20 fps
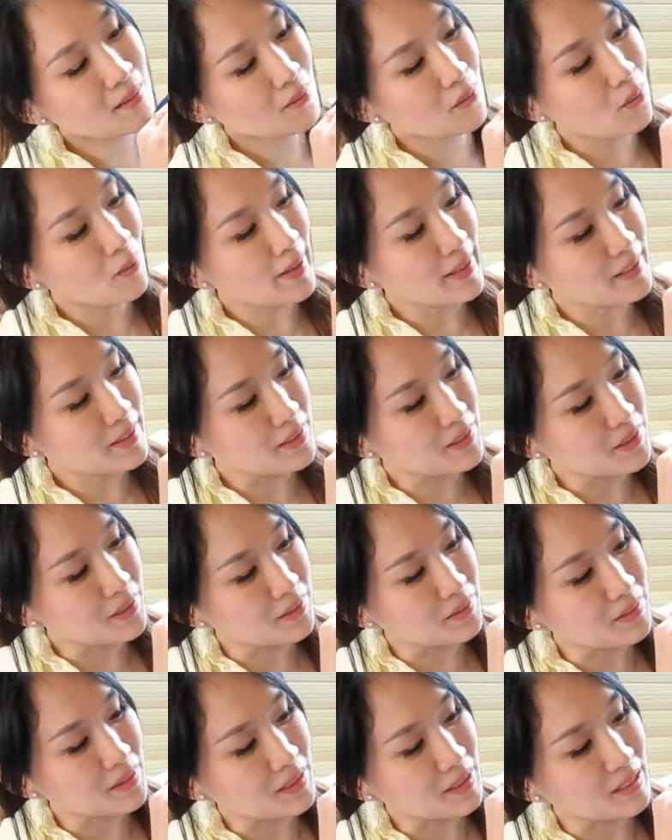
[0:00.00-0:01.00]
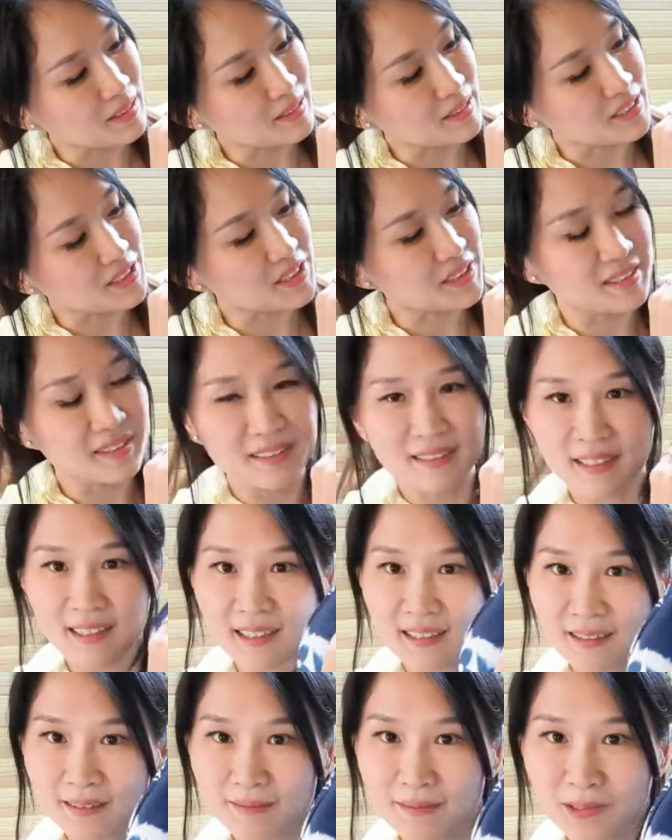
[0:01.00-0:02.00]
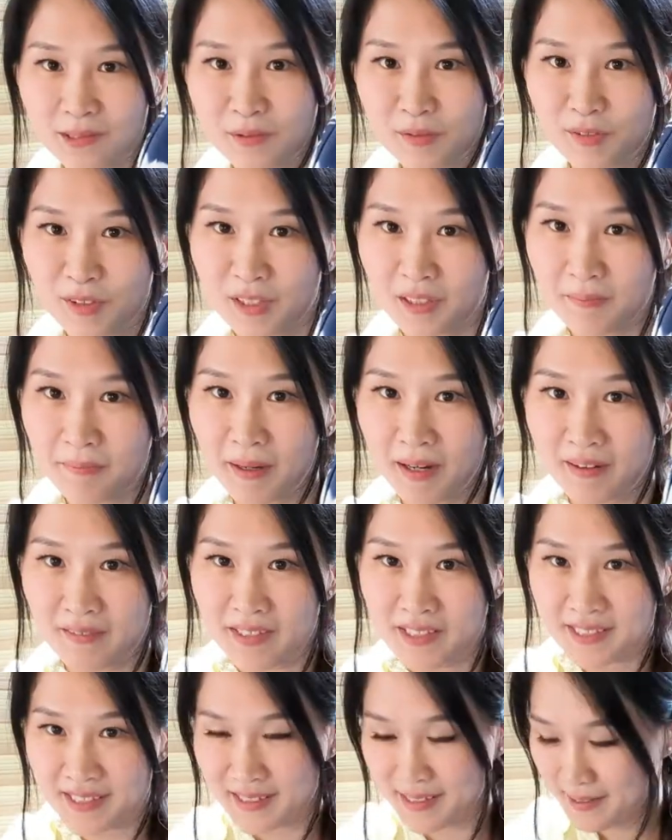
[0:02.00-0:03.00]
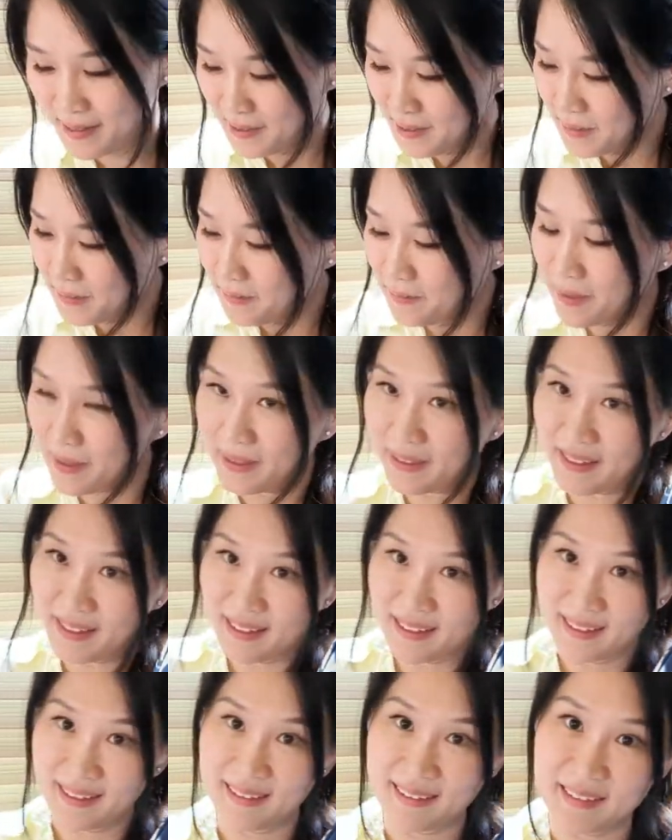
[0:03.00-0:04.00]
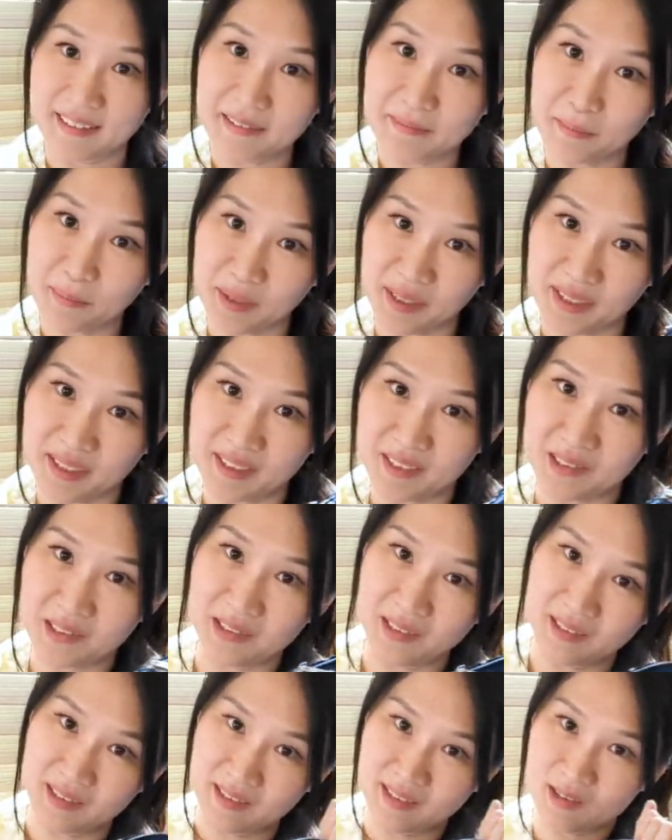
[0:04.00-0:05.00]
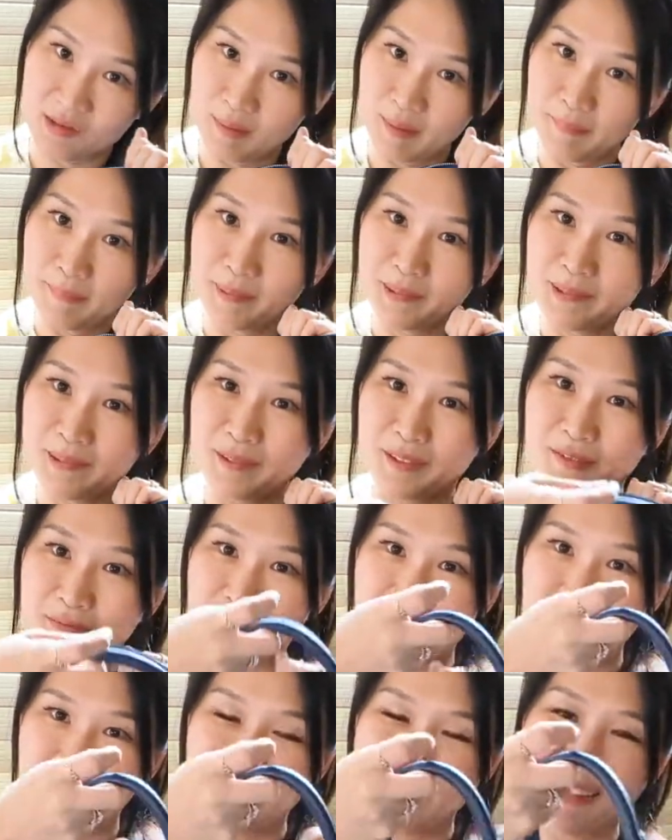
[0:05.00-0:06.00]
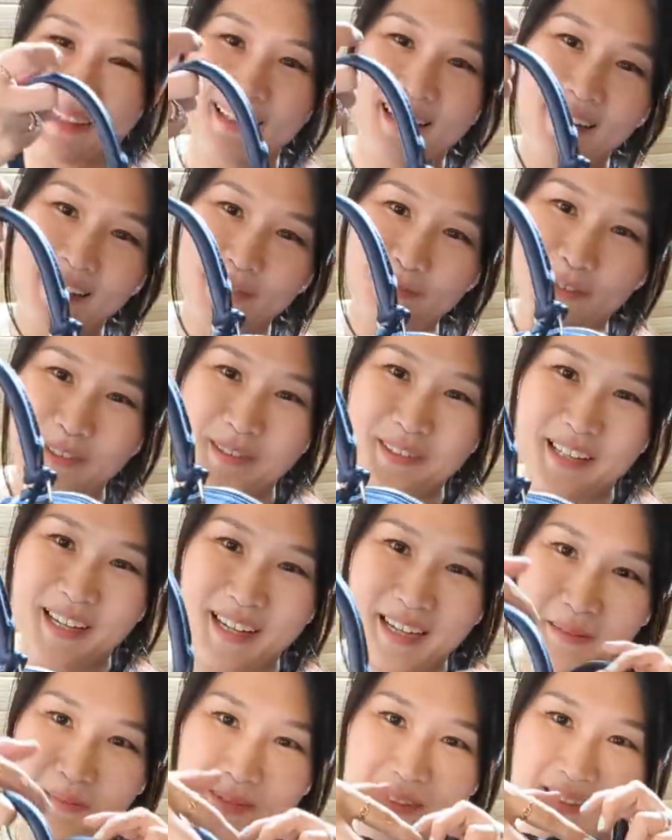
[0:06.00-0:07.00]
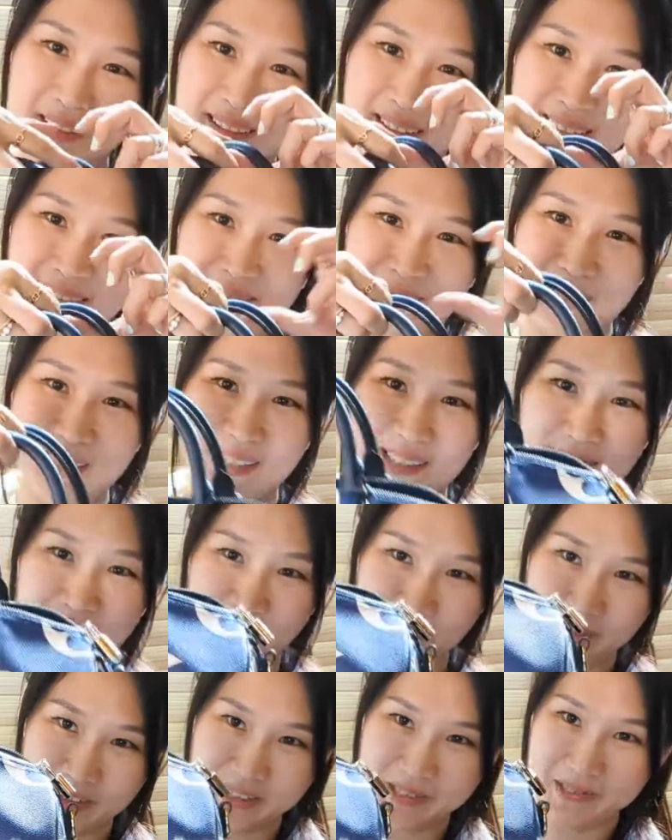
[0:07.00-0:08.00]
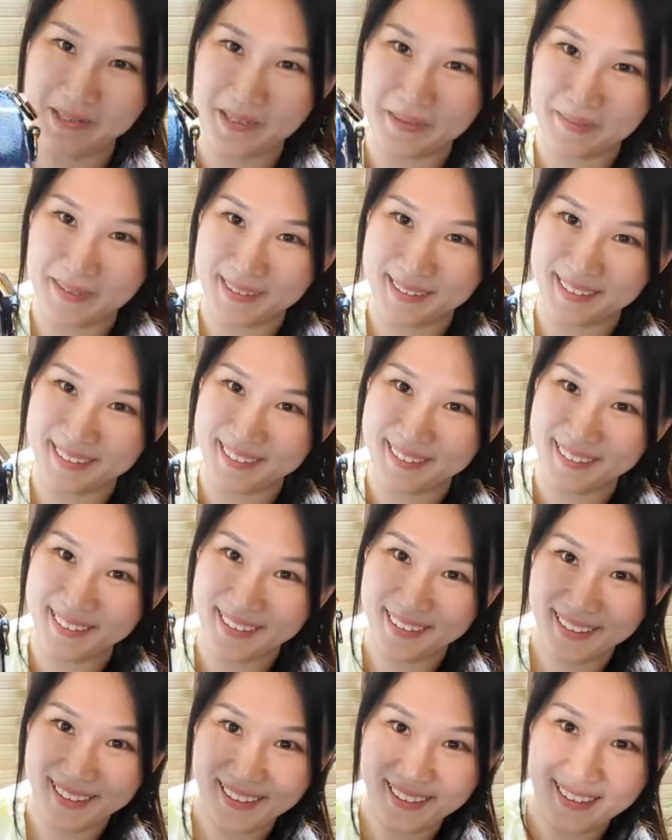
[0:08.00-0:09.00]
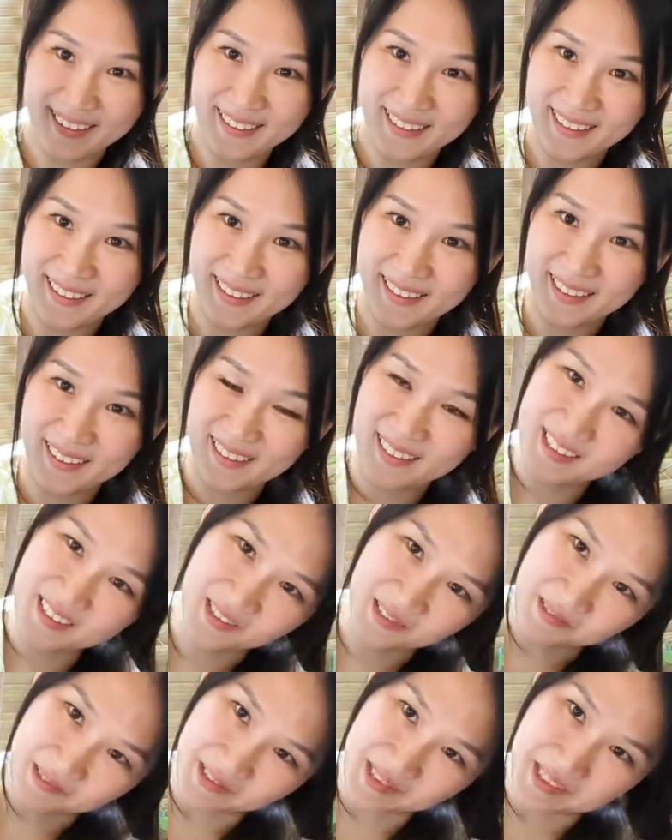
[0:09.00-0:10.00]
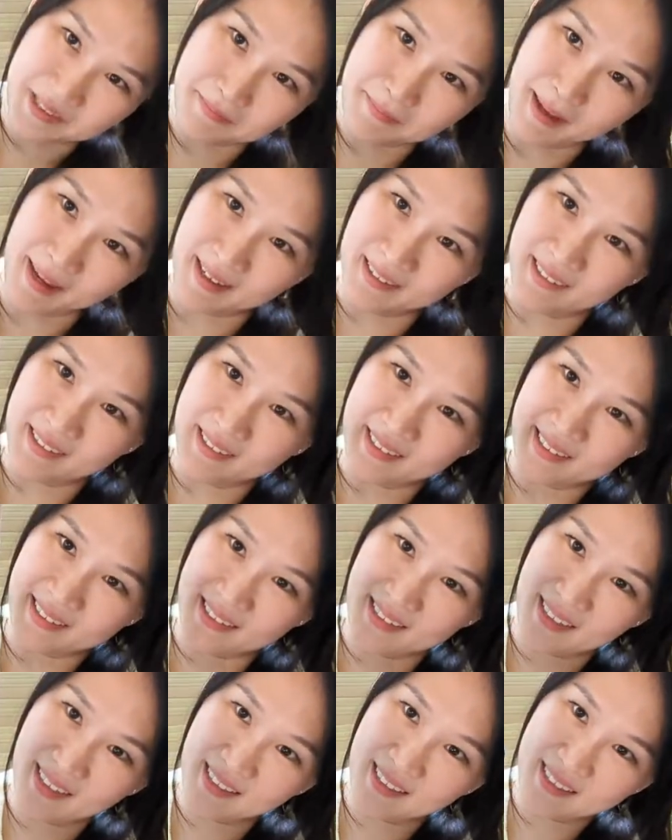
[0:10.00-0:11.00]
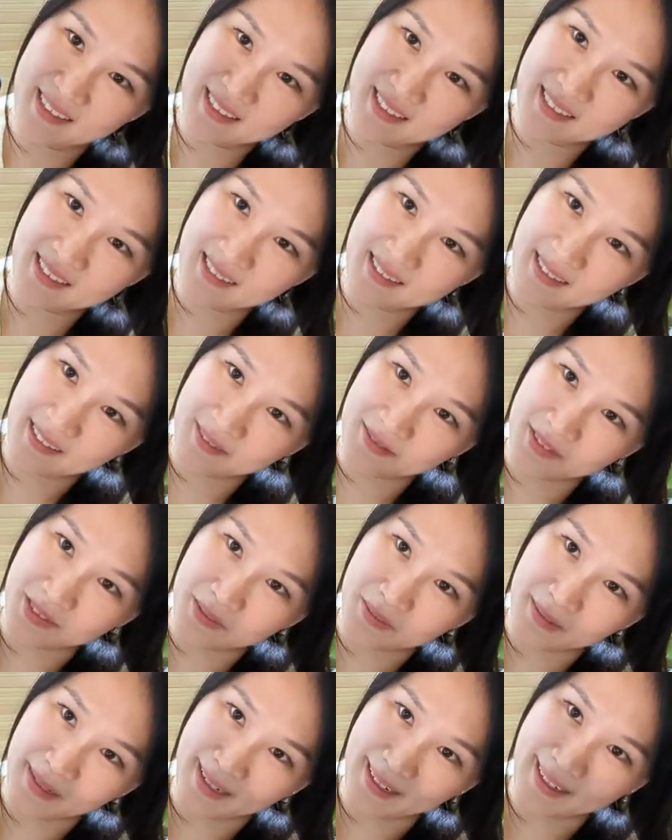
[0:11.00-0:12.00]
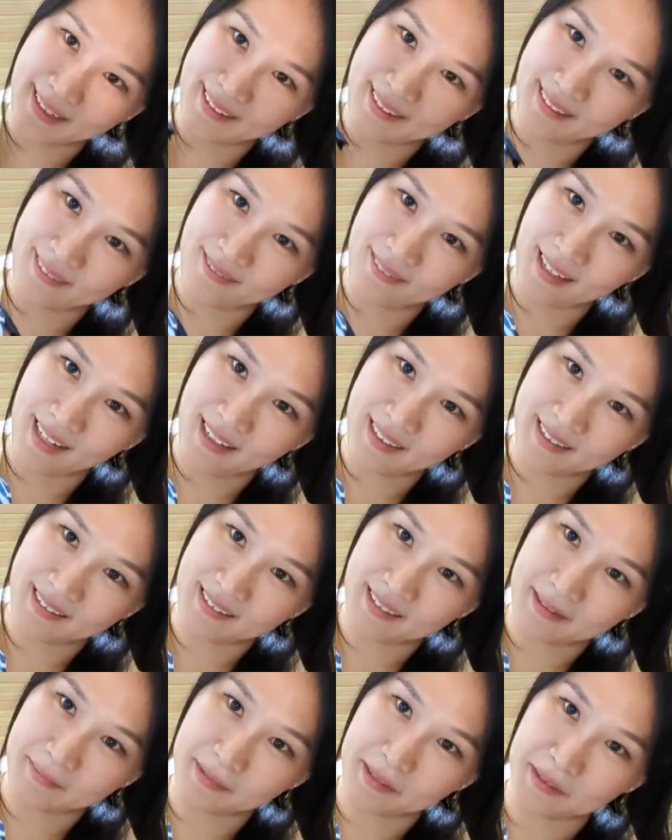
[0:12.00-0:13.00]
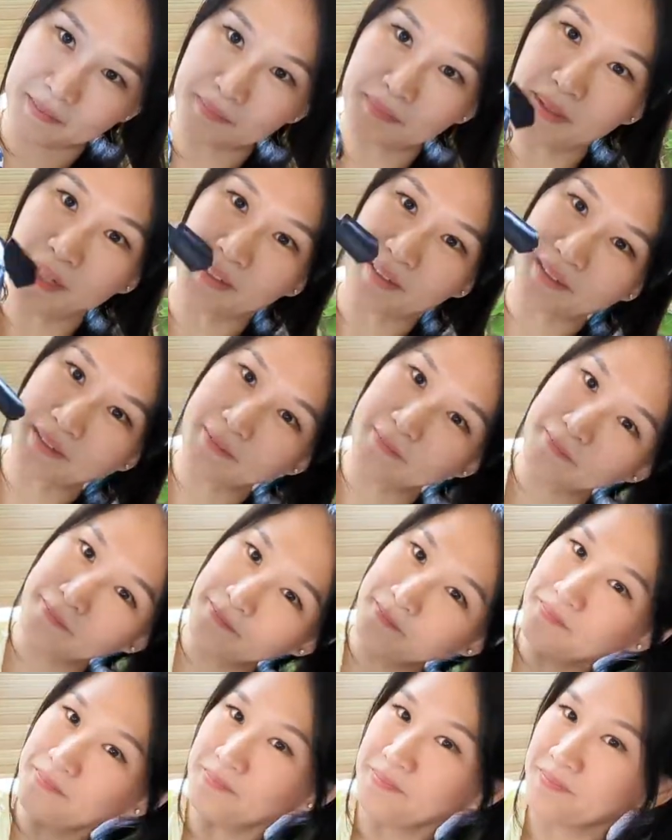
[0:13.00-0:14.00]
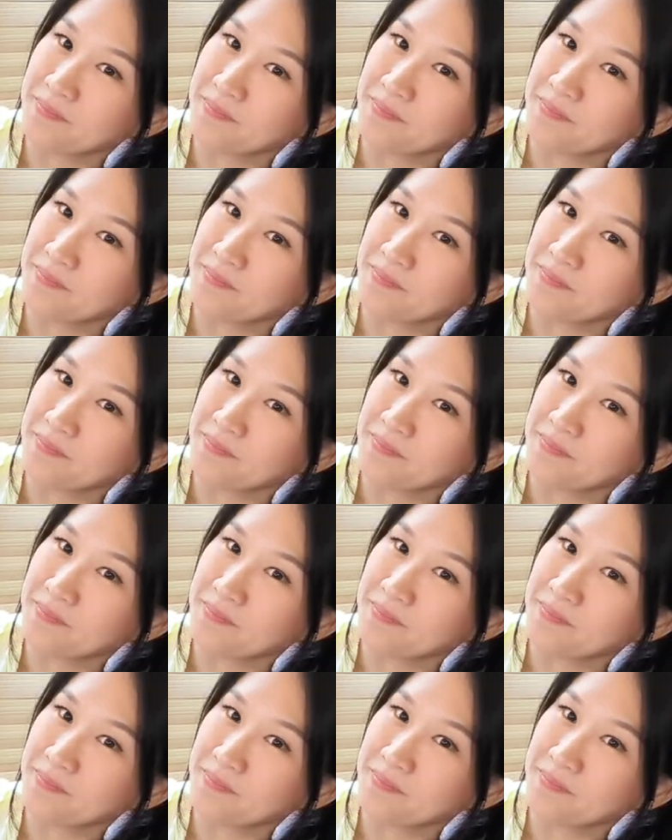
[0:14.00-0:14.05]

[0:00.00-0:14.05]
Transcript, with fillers: quite new in condition, Louis Vuitton Paris, but I did bring it to the swimming pool with me a few times. It was very suitable. It is a gorgeous bag, honestly, and I just love the way they've lined it up at the bottom.